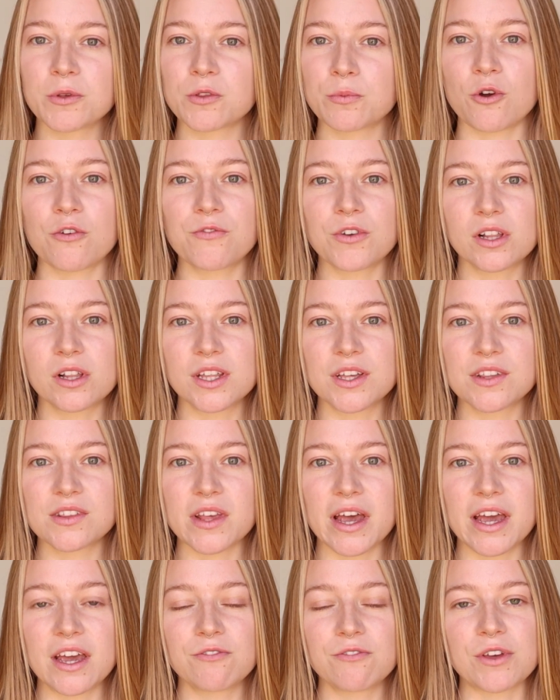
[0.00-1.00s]
is perfectly
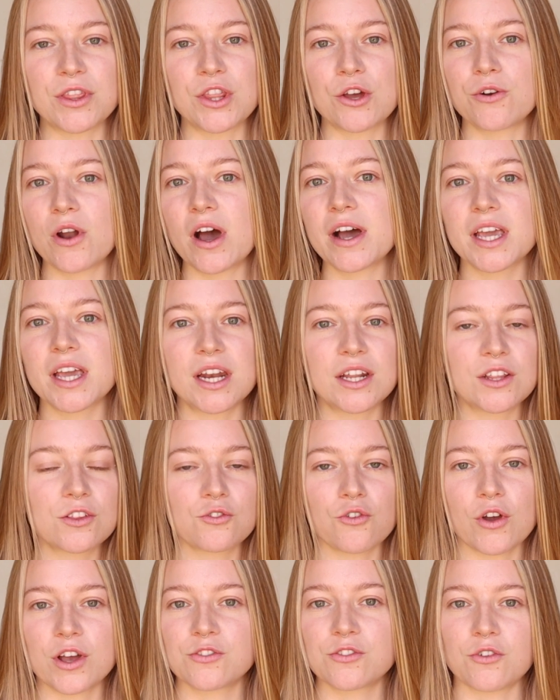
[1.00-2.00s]
safe and they're not getting
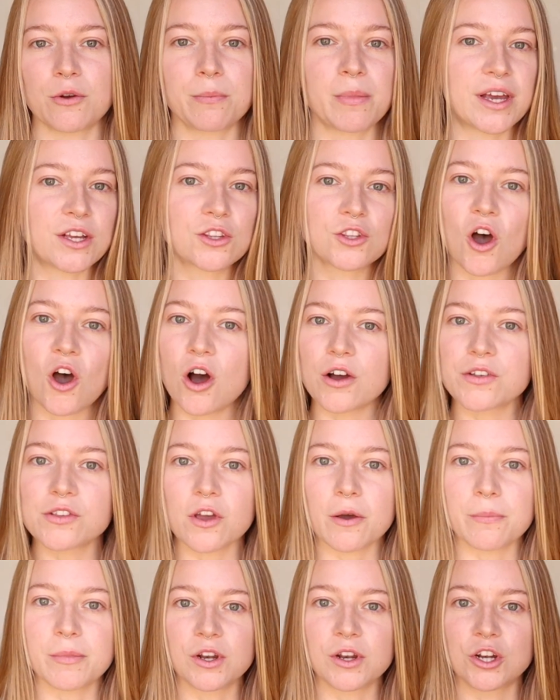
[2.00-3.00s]
stress from like dogs
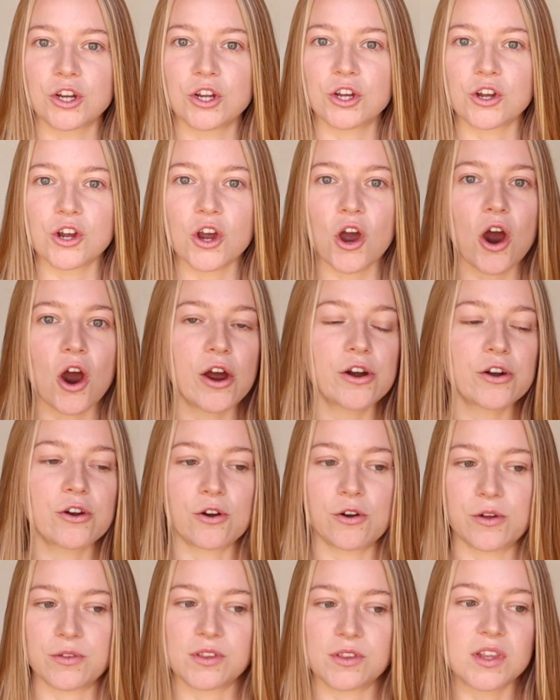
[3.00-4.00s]
coming into your yard
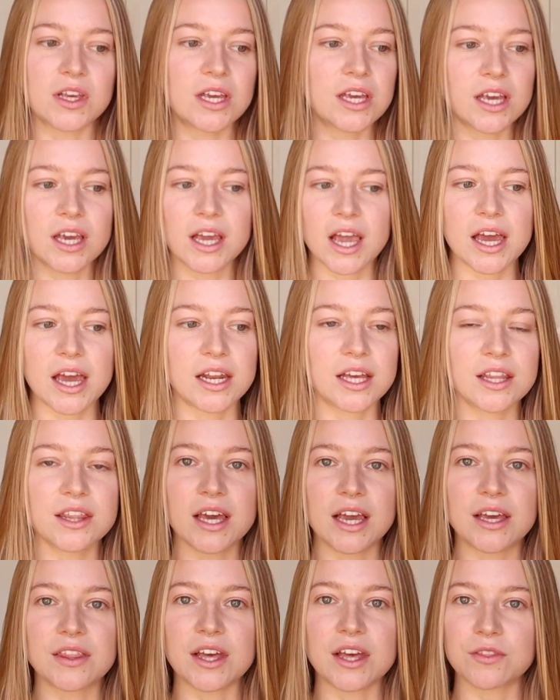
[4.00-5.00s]
or seeing
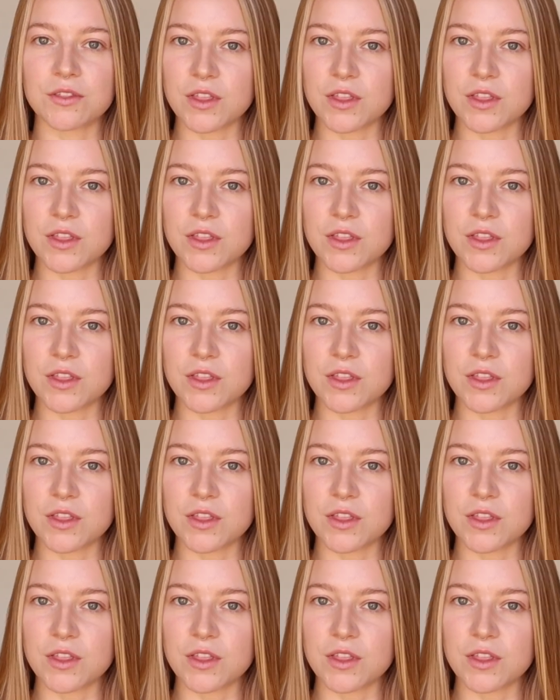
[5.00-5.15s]
anything that